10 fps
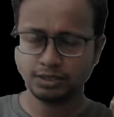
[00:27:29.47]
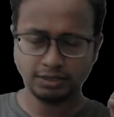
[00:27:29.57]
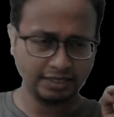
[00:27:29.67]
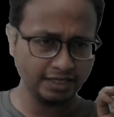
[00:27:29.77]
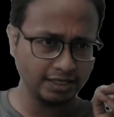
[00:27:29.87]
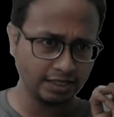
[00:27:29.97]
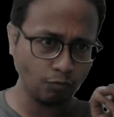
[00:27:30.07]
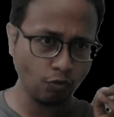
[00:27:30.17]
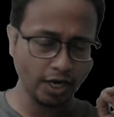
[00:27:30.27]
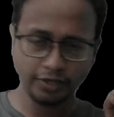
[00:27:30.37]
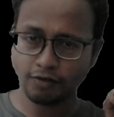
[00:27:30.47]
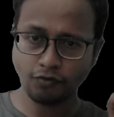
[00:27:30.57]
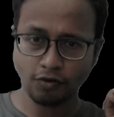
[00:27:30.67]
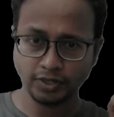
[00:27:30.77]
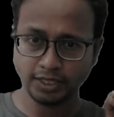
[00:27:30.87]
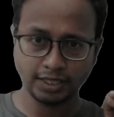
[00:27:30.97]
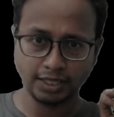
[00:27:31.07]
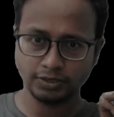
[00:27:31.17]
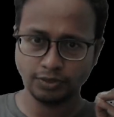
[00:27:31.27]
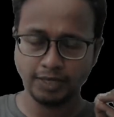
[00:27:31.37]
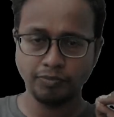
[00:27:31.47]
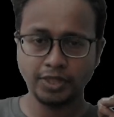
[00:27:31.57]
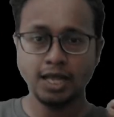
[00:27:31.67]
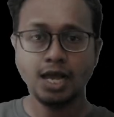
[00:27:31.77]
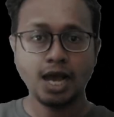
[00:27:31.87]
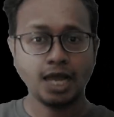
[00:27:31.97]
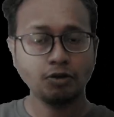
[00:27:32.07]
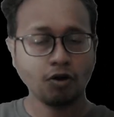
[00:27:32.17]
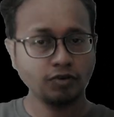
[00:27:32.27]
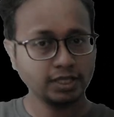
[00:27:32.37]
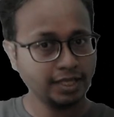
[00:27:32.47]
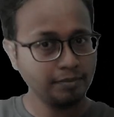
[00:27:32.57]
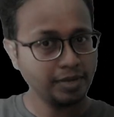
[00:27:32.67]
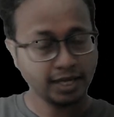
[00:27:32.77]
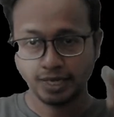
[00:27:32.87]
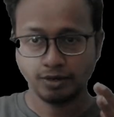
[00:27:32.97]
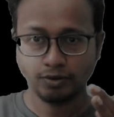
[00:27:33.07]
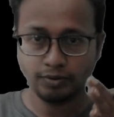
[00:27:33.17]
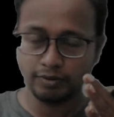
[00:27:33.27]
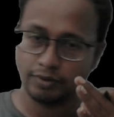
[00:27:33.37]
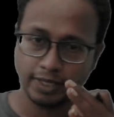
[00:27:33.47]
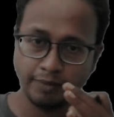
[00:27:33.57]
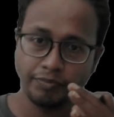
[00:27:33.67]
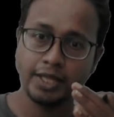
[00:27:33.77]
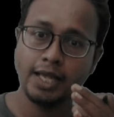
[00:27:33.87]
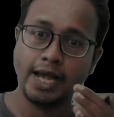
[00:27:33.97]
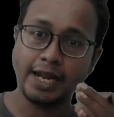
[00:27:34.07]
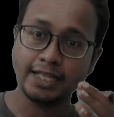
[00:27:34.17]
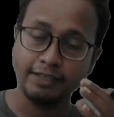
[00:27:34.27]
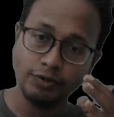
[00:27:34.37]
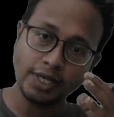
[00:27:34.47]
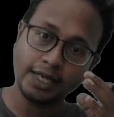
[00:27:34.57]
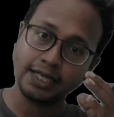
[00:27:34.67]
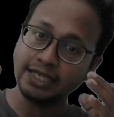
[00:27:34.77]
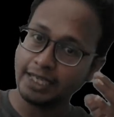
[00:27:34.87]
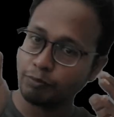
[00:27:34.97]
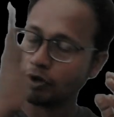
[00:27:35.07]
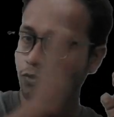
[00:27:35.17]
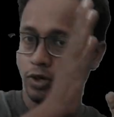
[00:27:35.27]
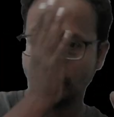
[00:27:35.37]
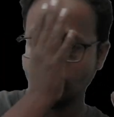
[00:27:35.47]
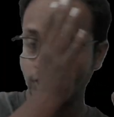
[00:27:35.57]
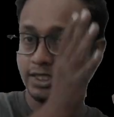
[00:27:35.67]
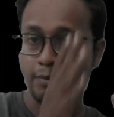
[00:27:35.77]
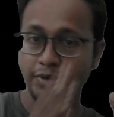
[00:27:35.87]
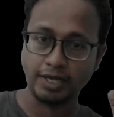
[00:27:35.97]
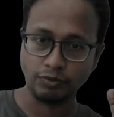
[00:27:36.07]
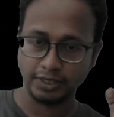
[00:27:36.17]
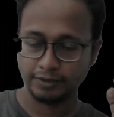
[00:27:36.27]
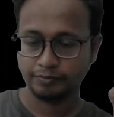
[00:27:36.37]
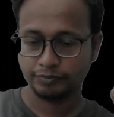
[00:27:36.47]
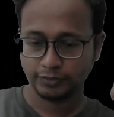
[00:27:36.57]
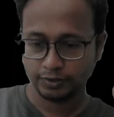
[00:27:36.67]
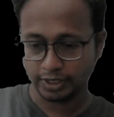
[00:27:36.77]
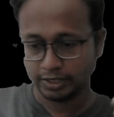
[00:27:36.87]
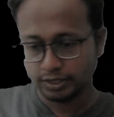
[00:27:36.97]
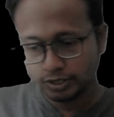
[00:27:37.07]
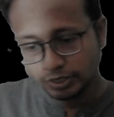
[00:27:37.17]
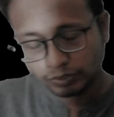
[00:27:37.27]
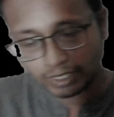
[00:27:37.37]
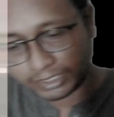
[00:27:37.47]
These somewhat you have covered in class. Okay, I'll cover them again. Okay, and I'll give you the in depth of what was happening out there. Okay, so let's